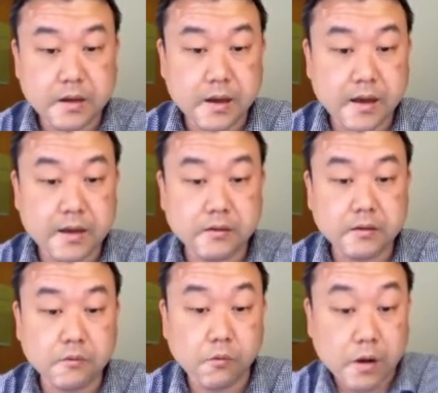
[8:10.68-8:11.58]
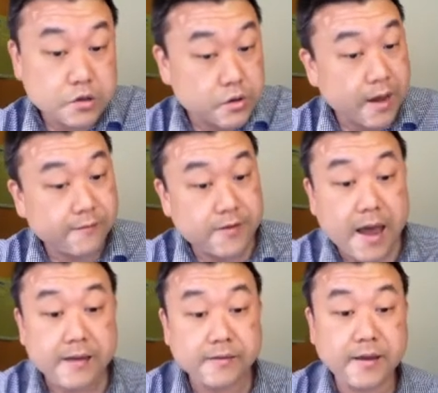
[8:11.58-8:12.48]
And once you have
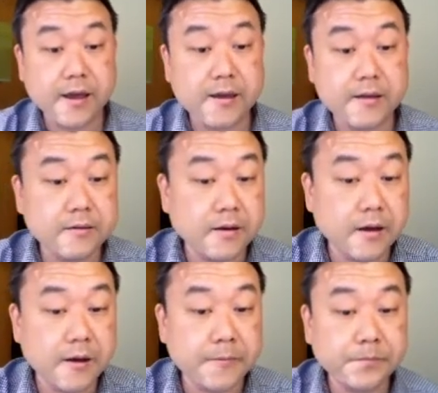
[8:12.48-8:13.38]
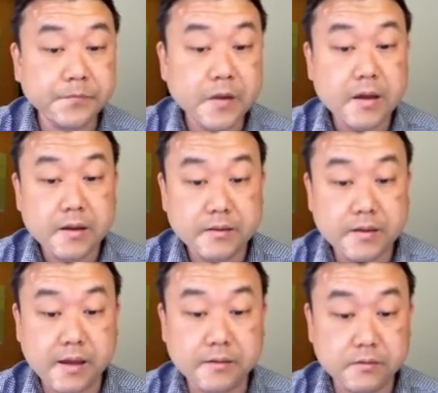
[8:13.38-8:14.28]
that, then um,
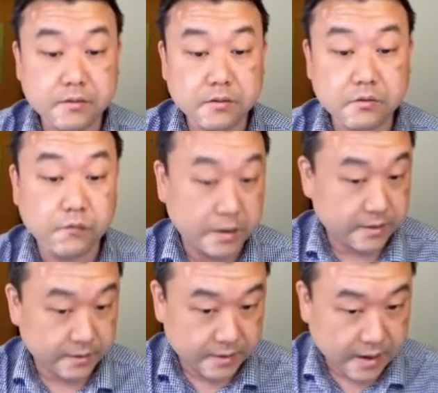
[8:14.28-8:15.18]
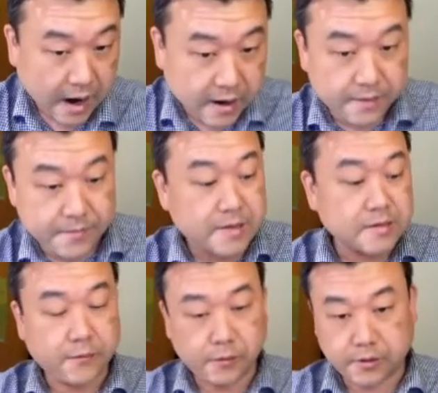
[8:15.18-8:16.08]
then with the
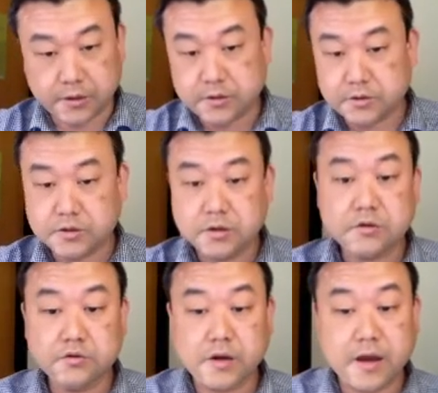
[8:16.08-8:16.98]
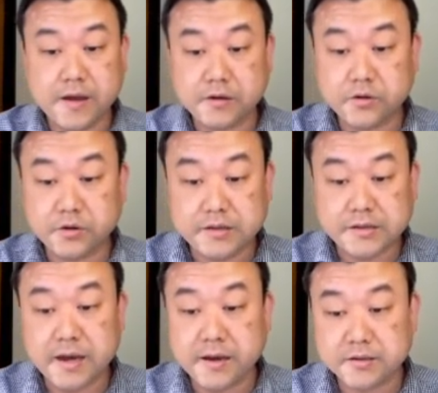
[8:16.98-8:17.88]
RMS voltage, you can actually
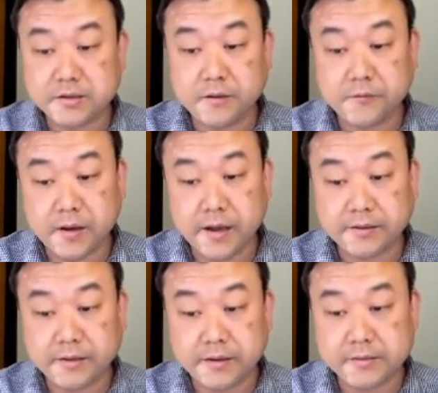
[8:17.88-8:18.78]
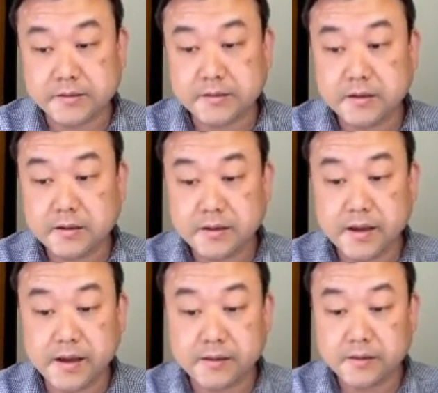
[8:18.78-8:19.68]
say stuff like this,
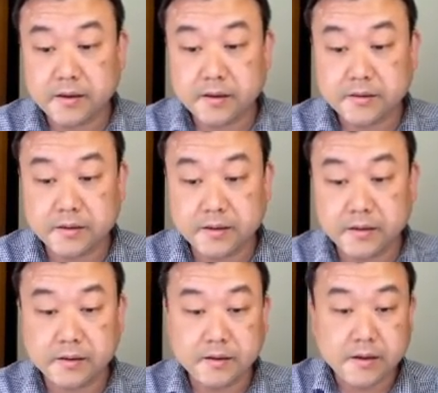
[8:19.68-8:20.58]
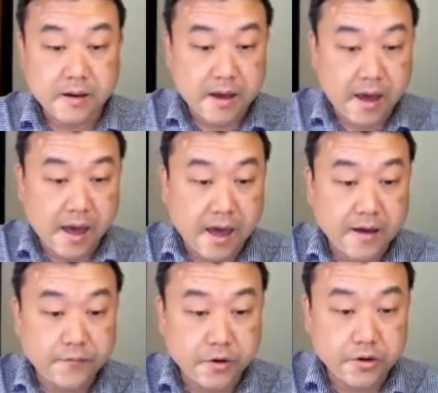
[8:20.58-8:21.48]
that the
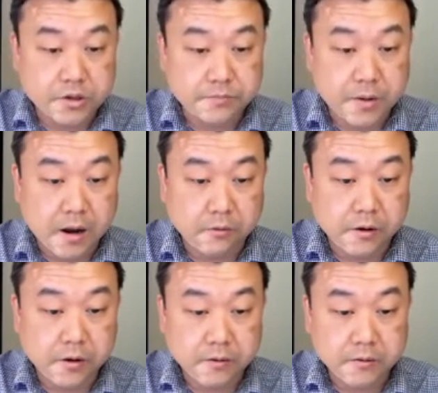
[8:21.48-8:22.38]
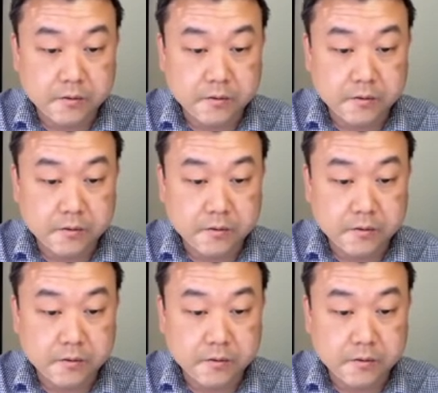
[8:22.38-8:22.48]
average power